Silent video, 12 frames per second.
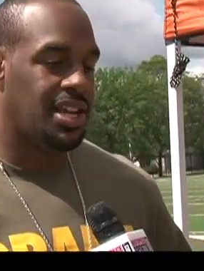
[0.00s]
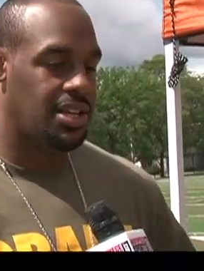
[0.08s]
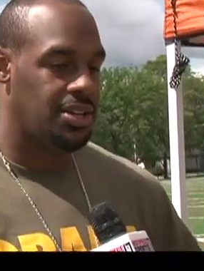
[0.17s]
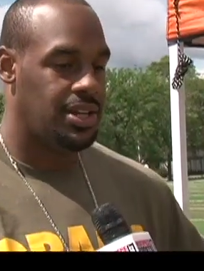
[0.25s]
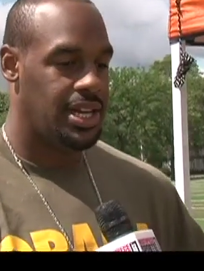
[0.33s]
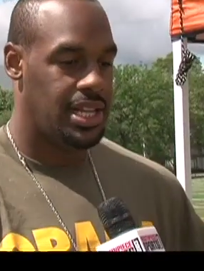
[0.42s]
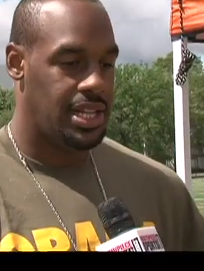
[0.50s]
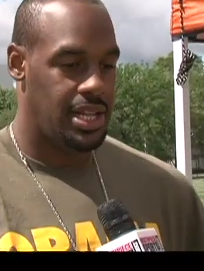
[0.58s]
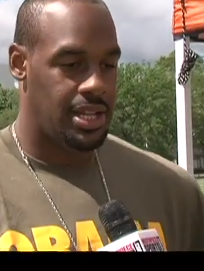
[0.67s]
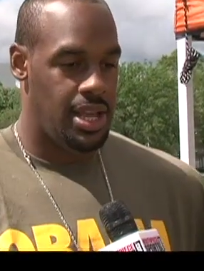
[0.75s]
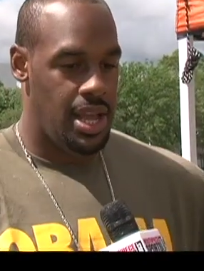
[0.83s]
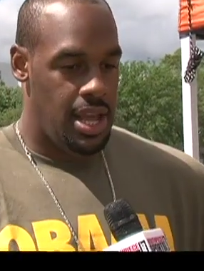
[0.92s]
Cutler, and I,
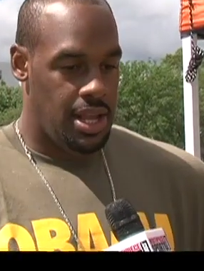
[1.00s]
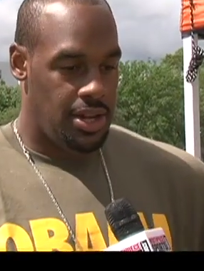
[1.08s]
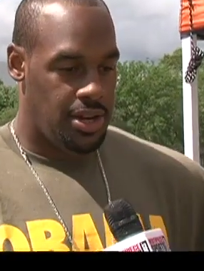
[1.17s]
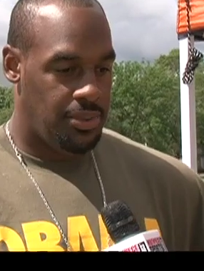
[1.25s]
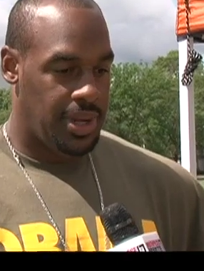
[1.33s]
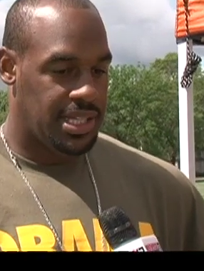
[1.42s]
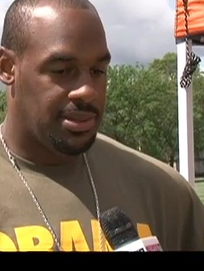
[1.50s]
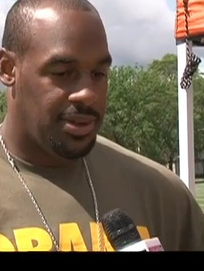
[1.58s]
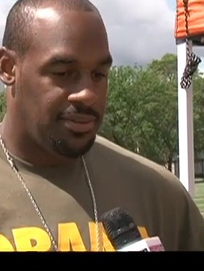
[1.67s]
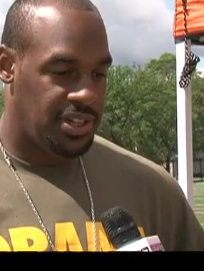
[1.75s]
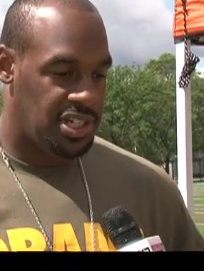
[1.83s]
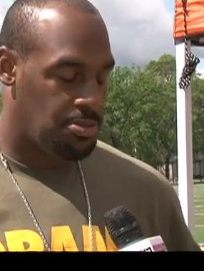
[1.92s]
uh, you know, we got some
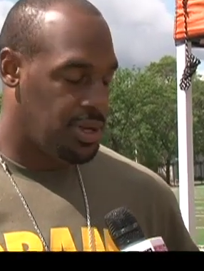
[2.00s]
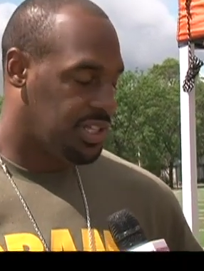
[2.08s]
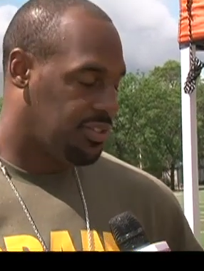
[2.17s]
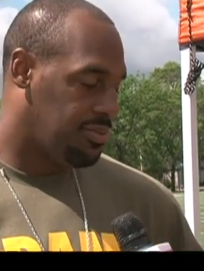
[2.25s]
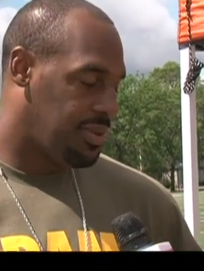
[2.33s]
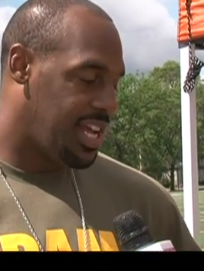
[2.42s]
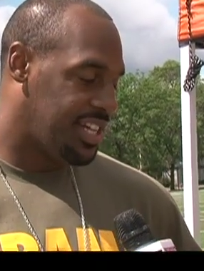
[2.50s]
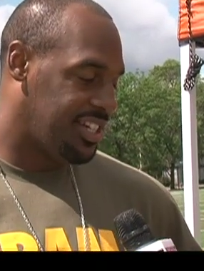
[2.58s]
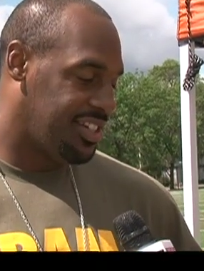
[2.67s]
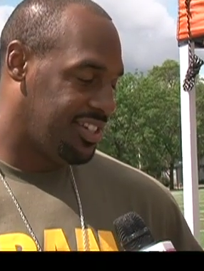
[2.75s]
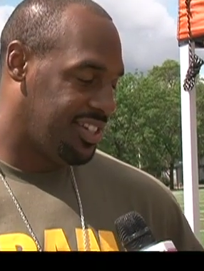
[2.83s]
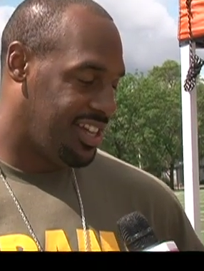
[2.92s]
unfinished business from last
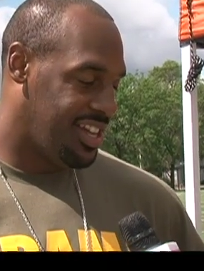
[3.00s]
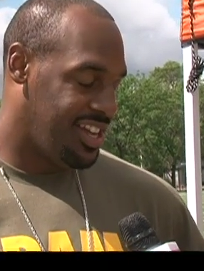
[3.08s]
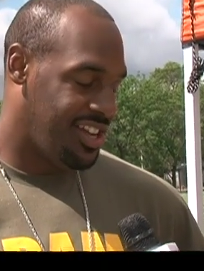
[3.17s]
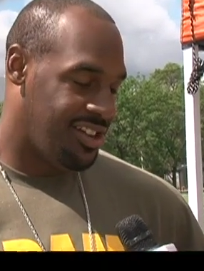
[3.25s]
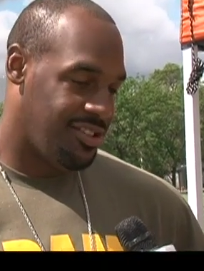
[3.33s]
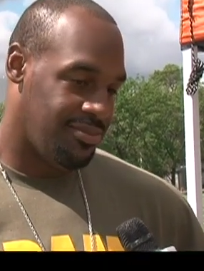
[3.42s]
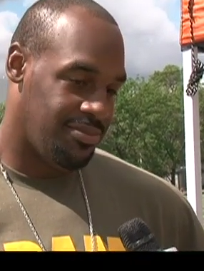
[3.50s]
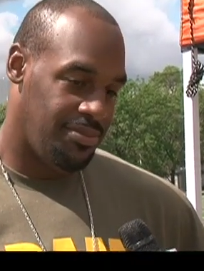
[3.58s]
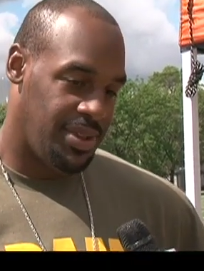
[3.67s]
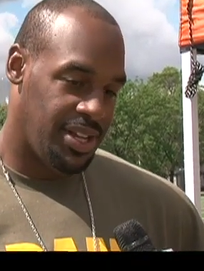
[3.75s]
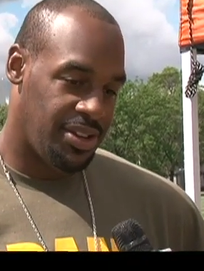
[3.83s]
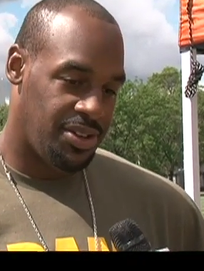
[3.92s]
year um,
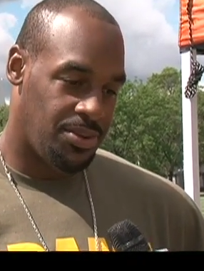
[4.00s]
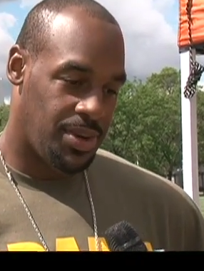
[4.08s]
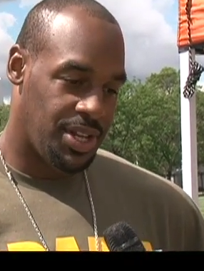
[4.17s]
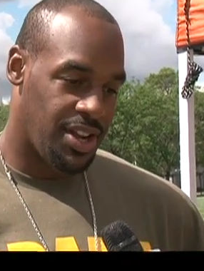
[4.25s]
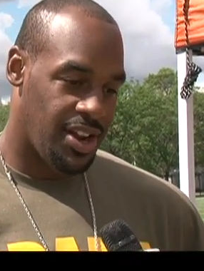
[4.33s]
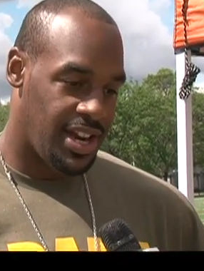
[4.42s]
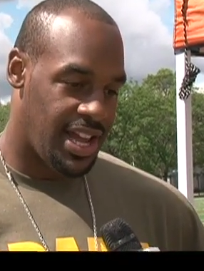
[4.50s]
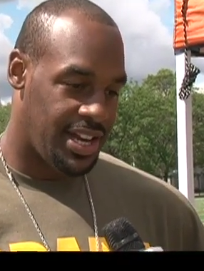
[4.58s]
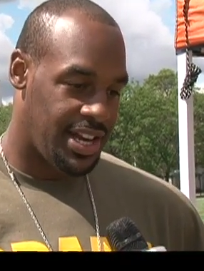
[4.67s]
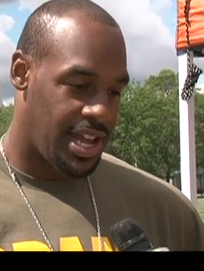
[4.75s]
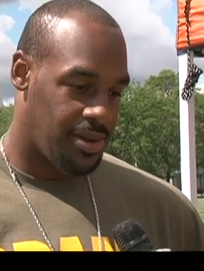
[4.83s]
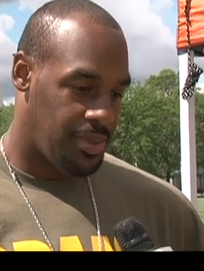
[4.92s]
being on the one yard
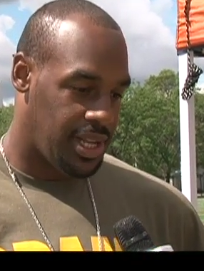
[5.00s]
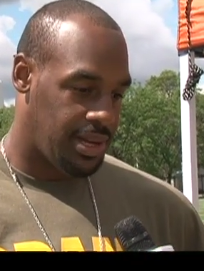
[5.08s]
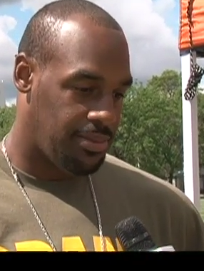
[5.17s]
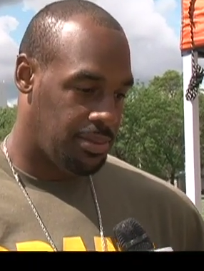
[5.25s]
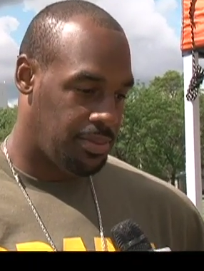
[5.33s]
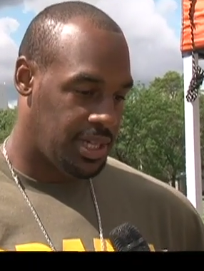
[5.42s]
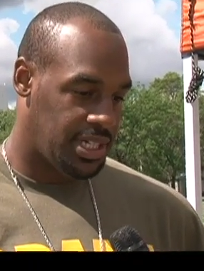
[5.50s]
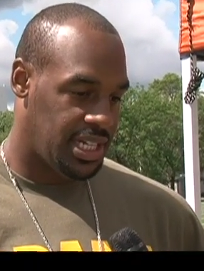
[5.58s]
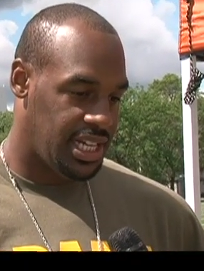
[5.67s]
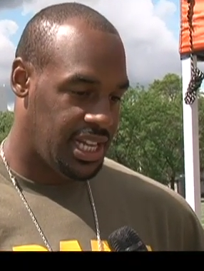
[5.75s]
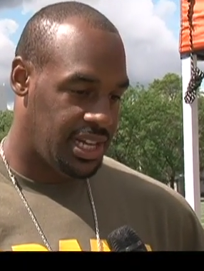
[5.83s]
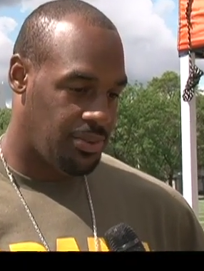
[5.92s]
line, not being able to punch
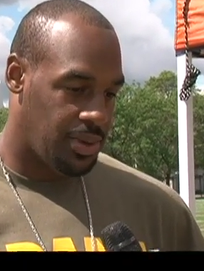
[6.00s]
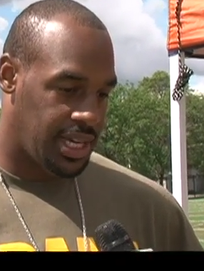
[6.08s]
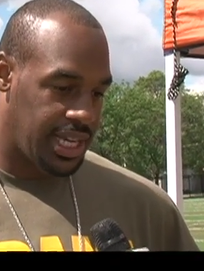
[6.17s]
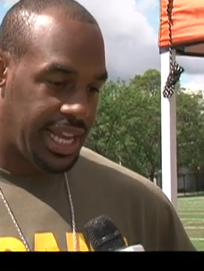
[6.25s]
it in and win the